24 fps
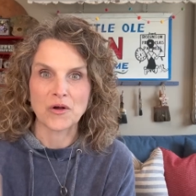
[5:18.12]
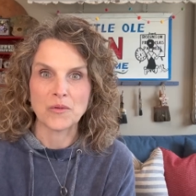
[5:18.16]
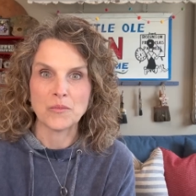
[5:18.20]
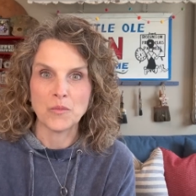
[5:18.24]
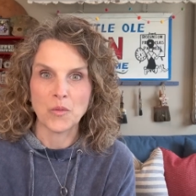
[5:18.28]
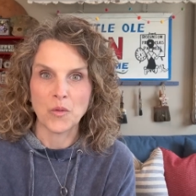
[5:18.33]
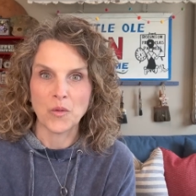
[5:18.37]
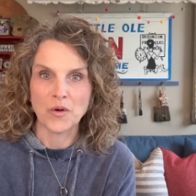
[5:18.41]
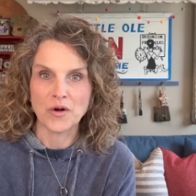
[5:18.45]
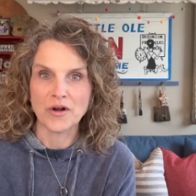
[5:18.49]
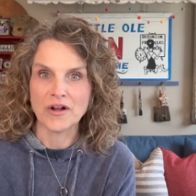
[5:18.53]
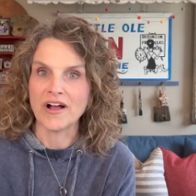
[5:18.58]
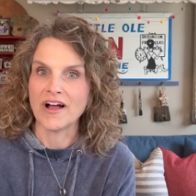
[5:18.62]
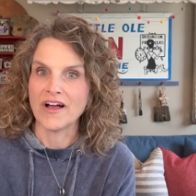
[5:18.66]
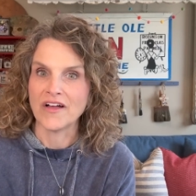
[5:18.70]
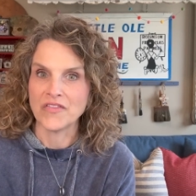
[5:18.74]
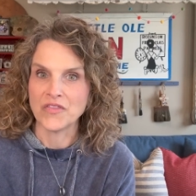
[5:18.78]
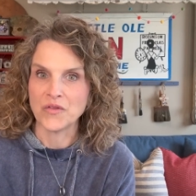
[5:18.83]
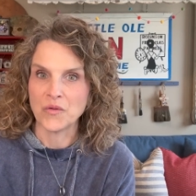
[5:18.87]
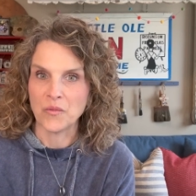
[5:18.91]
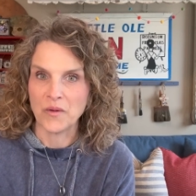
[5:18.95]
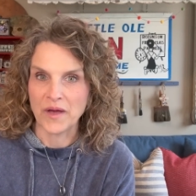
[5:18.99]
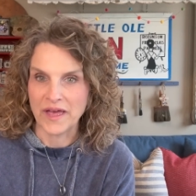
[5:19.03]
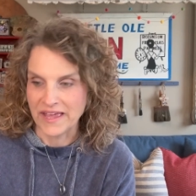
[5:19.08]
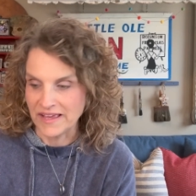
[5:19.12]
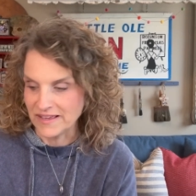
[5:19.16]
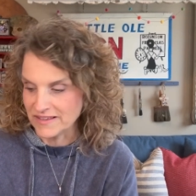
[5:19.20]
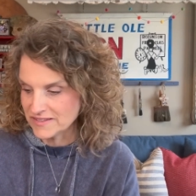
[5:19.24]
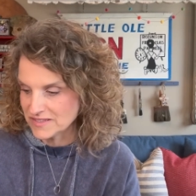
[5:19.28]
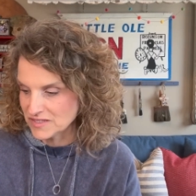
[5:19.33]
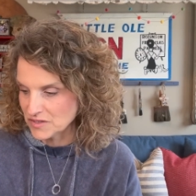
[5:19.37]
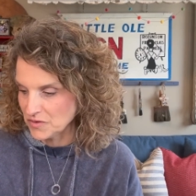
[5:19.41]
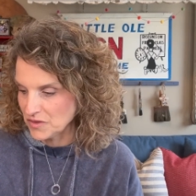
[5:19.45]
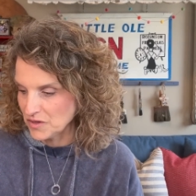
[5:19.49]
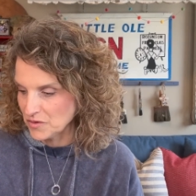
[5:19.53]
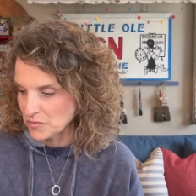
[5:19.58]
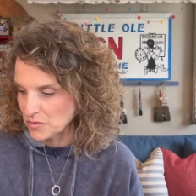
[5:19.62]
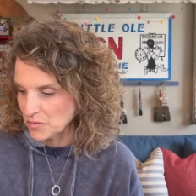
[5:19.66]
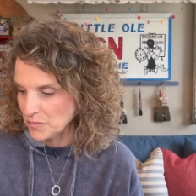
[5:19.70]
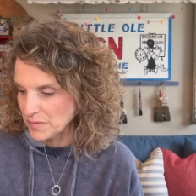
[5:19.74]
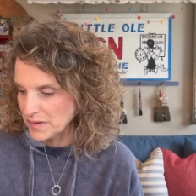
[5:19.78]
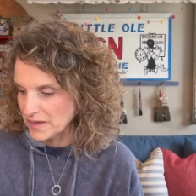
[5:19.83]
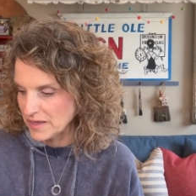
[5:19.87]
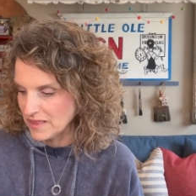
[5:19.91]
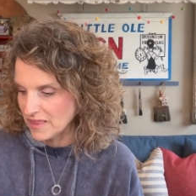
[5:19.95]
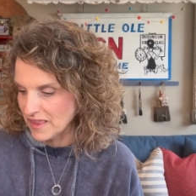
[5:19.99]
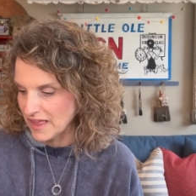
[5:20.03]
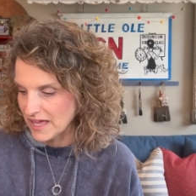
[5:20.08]
more on the way. So there will
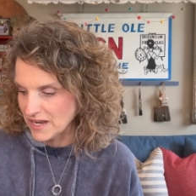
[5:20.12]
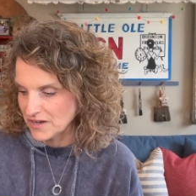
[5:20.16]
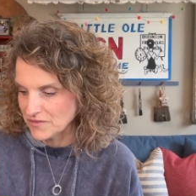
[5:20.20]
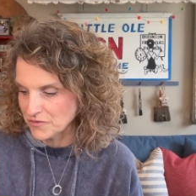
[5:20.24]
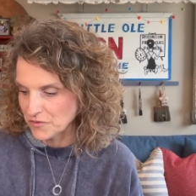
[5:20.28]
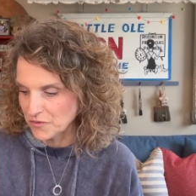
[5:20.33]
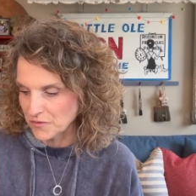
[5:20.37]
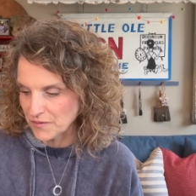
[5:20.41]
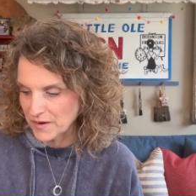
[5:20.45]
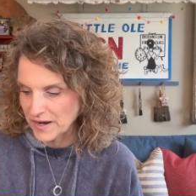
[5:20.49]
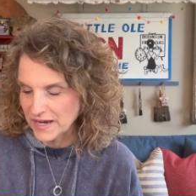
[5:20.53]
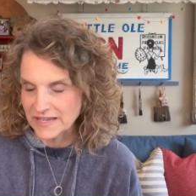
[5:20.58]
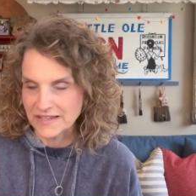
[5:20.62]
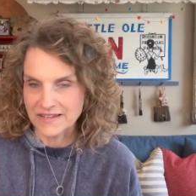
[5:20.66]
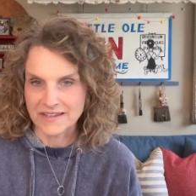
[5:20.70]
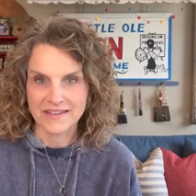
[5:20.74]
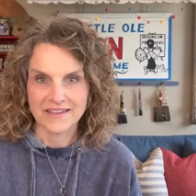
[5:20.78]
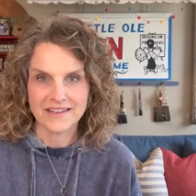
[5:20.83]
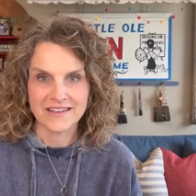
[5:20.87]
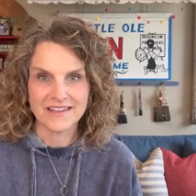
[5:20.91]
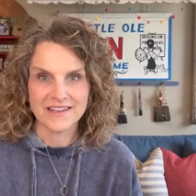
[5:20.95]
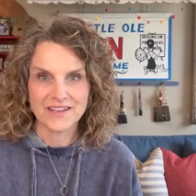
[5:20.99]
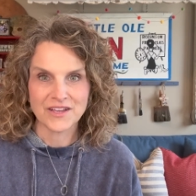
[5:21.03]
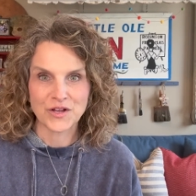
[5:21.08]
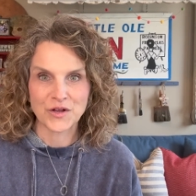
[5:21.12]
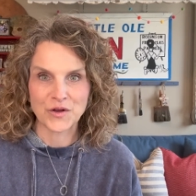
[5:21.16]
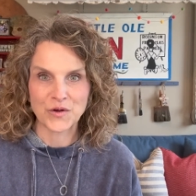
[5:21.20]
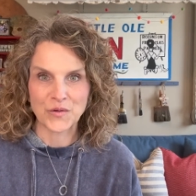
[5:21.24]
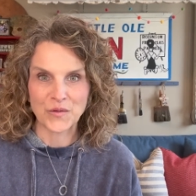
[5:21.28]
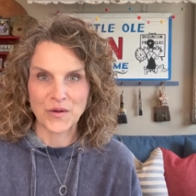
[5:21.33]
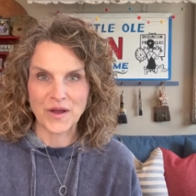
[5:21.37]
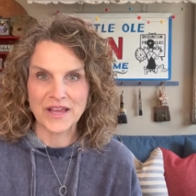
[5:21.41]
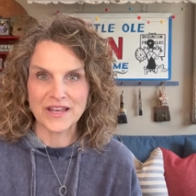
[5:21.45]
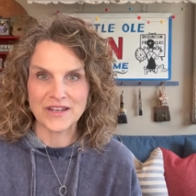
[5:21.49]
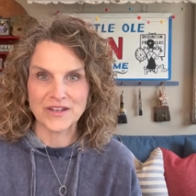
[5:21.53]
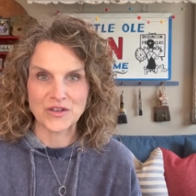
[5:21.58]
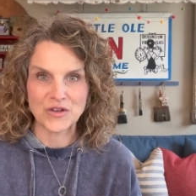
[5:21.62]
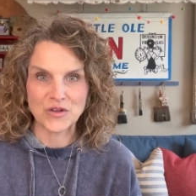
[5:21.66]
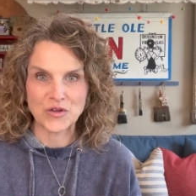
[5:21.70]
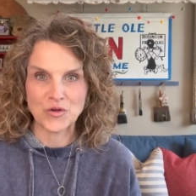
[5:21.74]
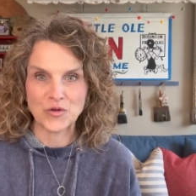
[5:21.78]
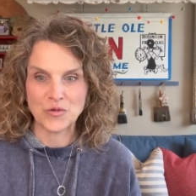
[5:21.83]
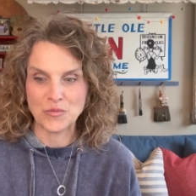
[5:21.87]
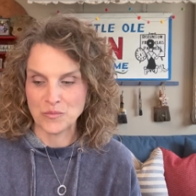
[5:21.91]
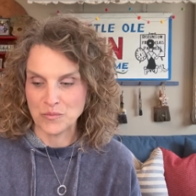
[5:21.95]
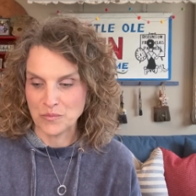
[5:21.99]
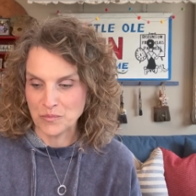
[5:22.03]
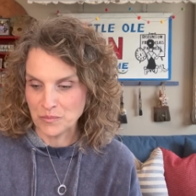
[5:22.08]
be a lot of great great
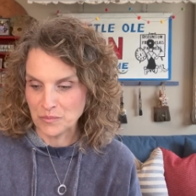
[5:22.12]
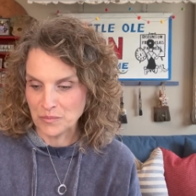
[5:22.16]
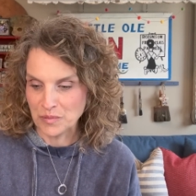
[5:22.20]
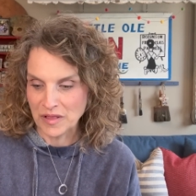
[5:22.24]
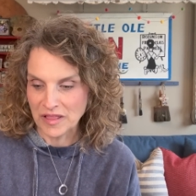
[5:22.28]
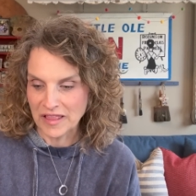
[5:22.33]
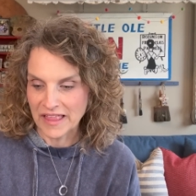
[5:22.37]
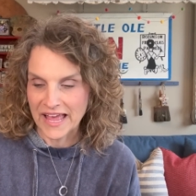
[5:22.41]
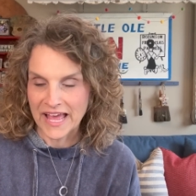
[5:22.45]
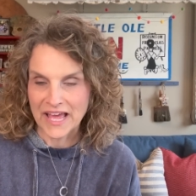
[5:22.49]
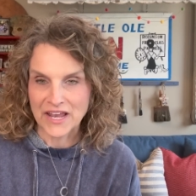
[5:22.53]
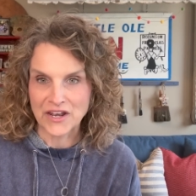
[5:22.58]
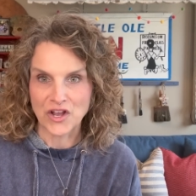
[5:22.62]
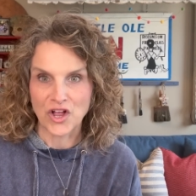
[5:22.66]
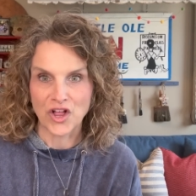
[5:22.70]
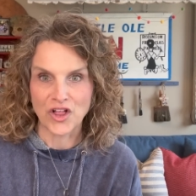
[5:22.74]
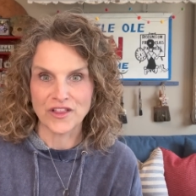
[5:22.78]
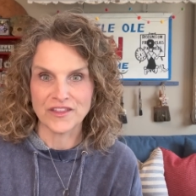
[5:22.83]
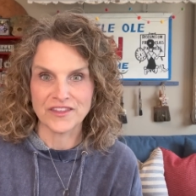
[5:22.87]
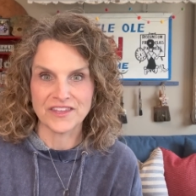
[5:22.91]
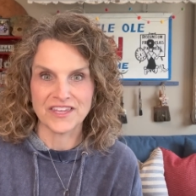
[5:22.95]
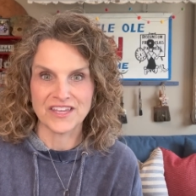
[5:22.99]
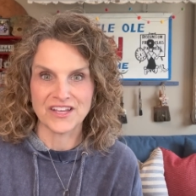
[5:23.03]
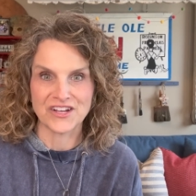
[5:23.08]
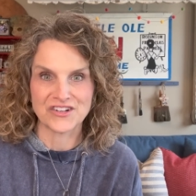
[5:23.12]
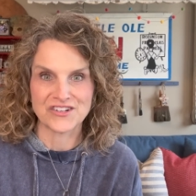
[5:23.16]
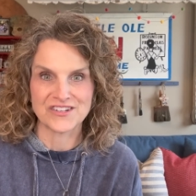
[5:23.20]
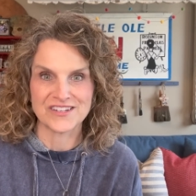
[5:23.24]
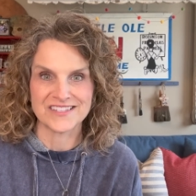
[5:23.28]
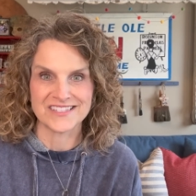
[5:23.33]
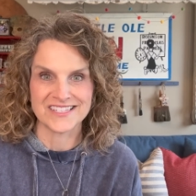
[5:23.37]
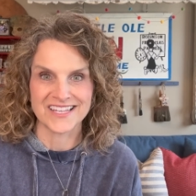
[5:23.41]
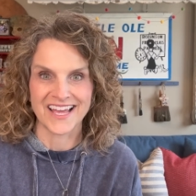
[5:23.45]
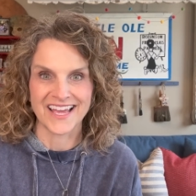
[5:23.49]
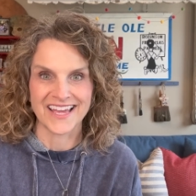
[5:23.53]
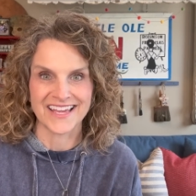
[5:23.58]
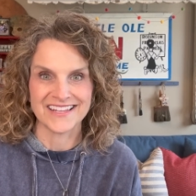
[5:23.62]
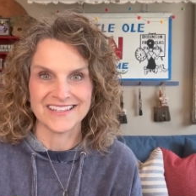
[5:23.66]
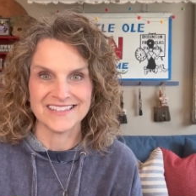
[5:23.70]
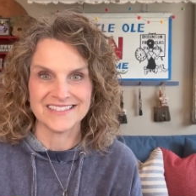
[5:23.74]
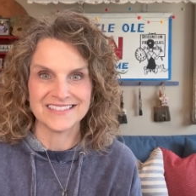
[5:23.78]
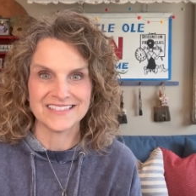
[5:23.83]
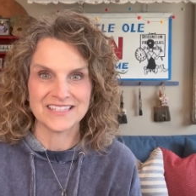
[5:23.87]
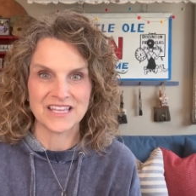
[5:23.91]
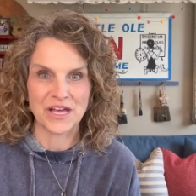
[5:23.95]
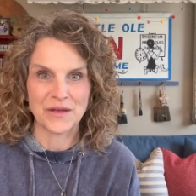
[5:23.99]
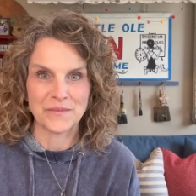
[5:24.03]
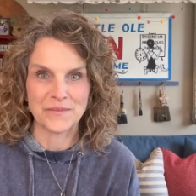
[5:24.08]
new plaid all year
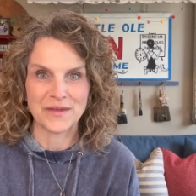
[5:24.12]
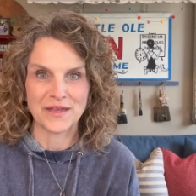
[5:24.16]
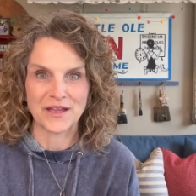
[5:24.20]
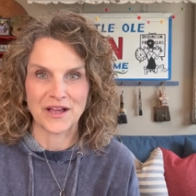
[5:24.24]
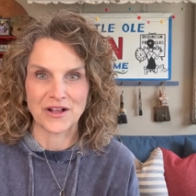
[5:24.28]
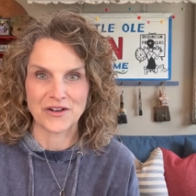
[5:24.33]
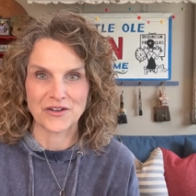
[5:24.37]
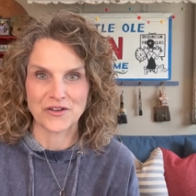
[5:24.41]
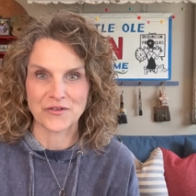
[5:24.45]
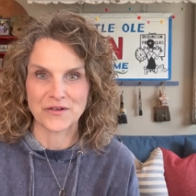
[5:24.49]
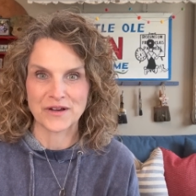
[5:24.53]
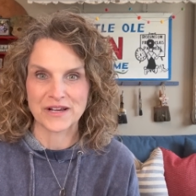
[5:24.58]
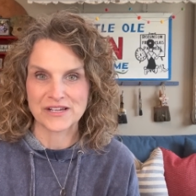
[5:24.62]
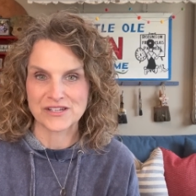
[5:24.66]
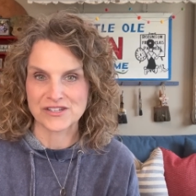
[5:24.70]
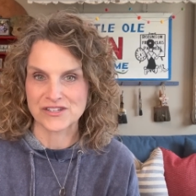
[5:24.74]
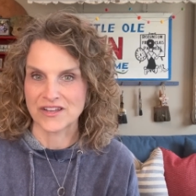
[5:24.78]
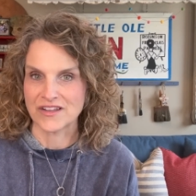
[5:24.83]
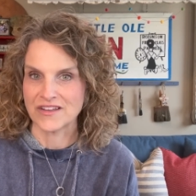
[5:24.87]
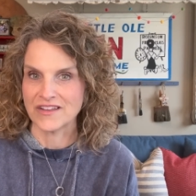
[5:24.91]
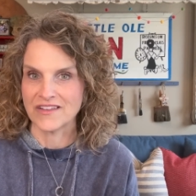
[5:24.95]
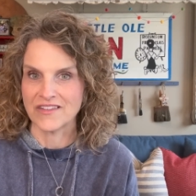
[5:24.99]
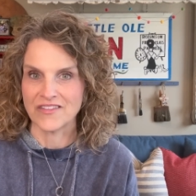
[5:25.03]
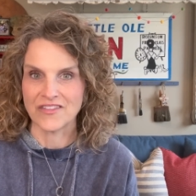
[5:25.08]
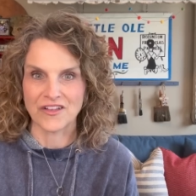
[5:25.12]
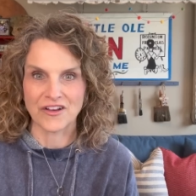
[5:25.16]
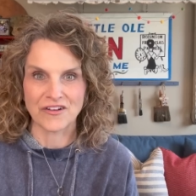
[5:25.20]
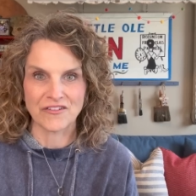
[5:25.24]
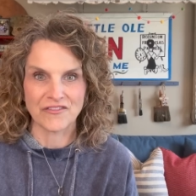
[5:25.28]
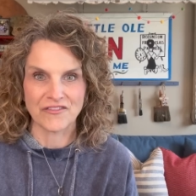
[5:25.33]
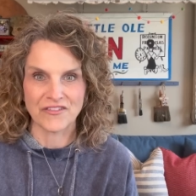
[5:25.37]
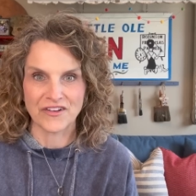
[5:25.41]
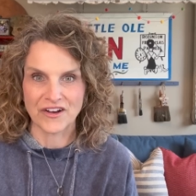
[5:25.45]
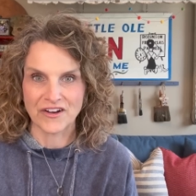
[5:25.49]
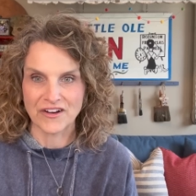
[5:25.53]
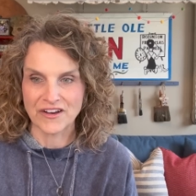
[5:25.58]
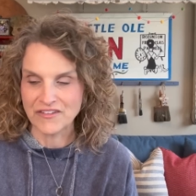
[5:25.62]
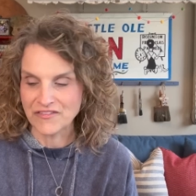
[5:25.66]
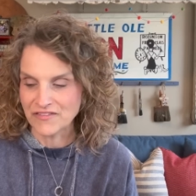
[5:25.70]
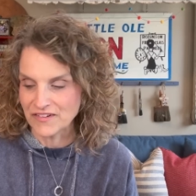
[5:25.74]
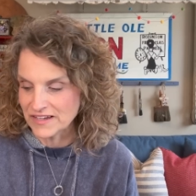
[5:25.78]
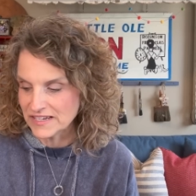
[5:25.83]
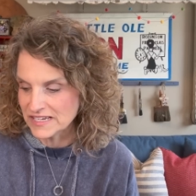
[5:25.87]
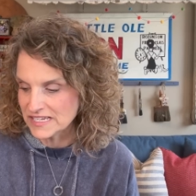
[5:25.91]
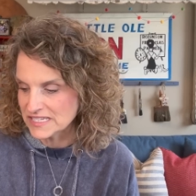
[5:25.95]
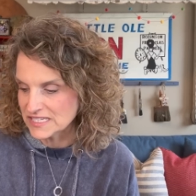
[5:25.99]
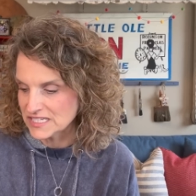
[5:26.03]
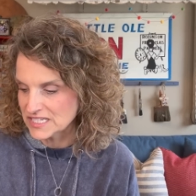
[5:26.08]
designs coming our direction. They're very
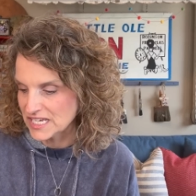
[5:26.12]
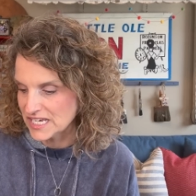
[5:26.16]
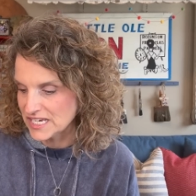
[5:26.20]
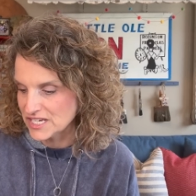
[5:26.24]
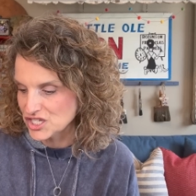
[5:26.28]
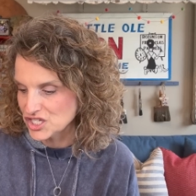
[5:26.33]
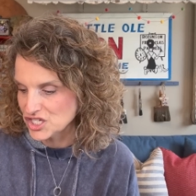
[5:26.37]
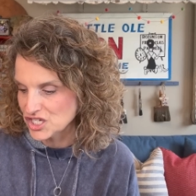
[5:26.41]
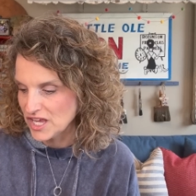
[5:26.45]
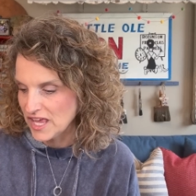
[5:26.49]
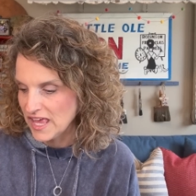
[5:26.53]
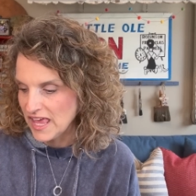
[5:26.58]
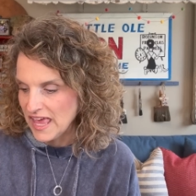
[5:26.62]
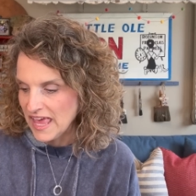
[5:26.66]
fun to stitch.